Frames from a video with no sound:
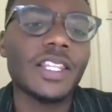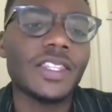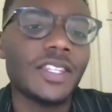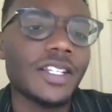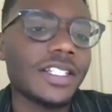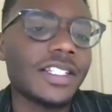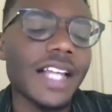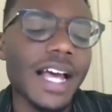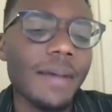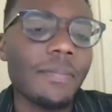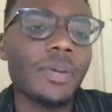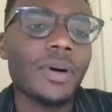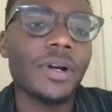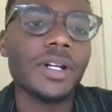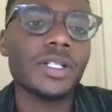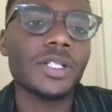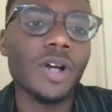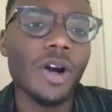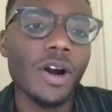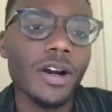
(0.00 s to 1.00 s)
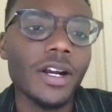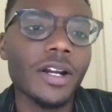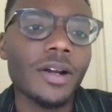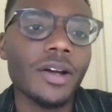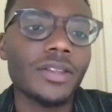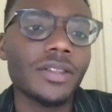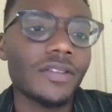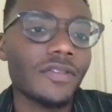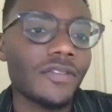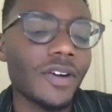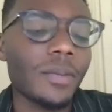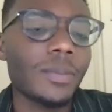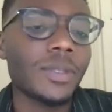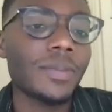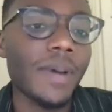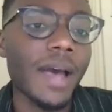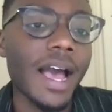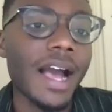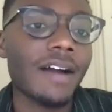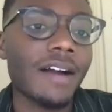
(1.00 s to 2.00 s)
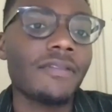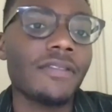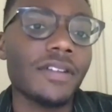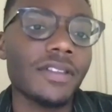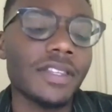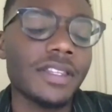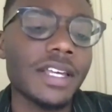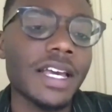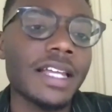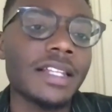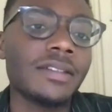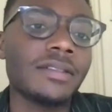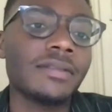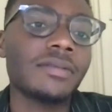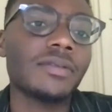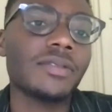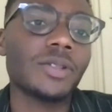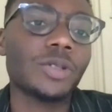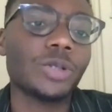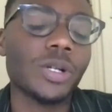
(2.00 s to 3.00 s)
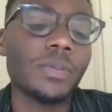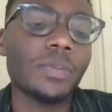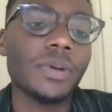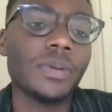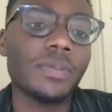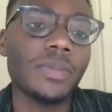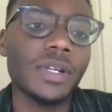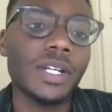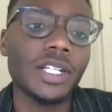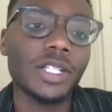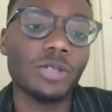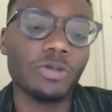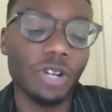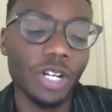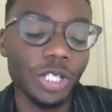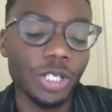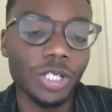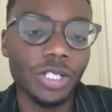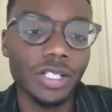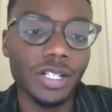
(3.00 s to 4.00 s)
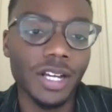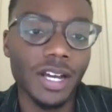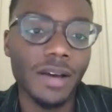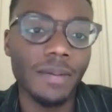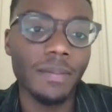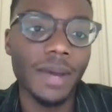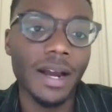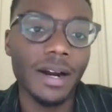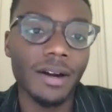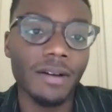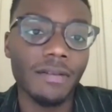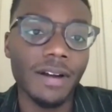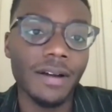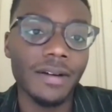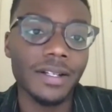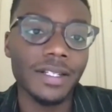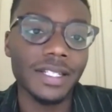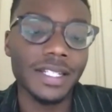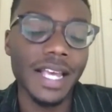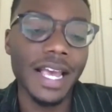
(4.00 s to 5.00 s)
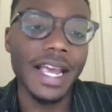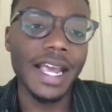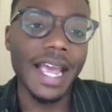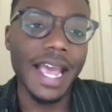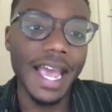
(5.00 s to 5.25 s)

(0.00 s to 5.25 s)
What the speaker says: does that put a target on the firm's back for then the Trump administration to come back around and say,